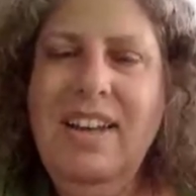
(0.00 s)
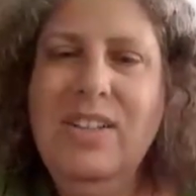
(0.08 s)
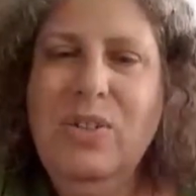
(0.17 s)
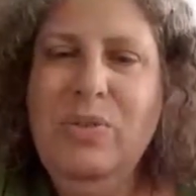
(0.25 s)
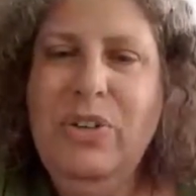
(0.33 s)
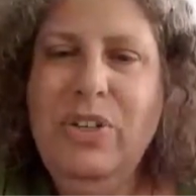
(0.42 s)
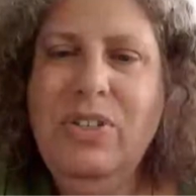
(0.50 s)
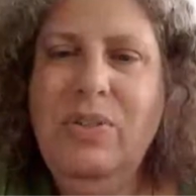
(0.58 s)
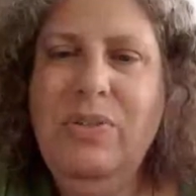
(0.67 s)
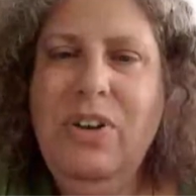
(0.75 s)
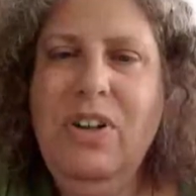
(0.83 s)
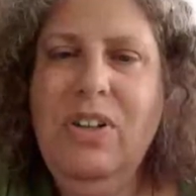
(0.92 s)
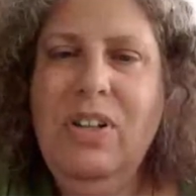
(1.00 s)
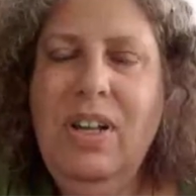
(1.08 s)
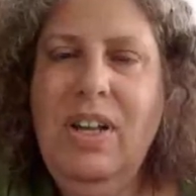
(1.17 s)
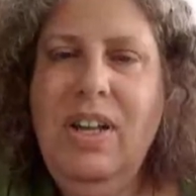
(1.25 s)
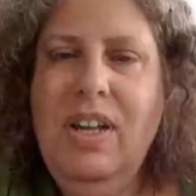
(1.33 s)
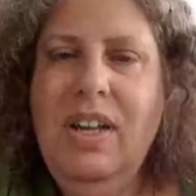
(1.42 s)
So first of all,
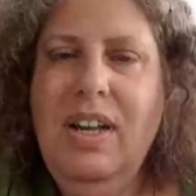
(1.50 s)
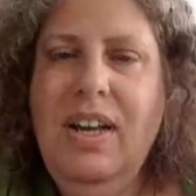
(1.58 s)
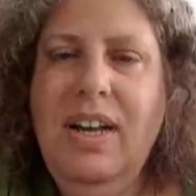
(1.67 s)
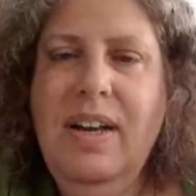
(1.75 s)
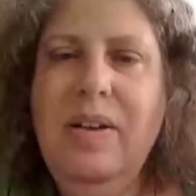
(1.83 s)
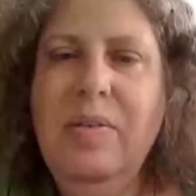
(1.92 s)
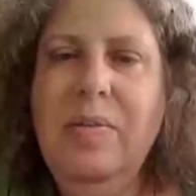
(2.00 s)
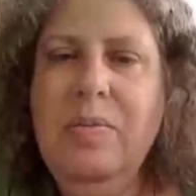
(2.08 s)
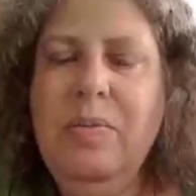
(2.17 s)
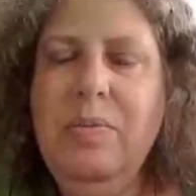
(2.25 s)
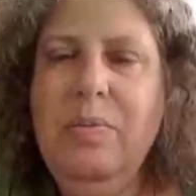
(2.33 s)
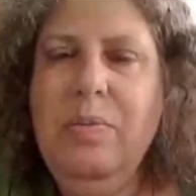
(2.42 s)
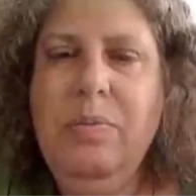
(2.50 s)
um,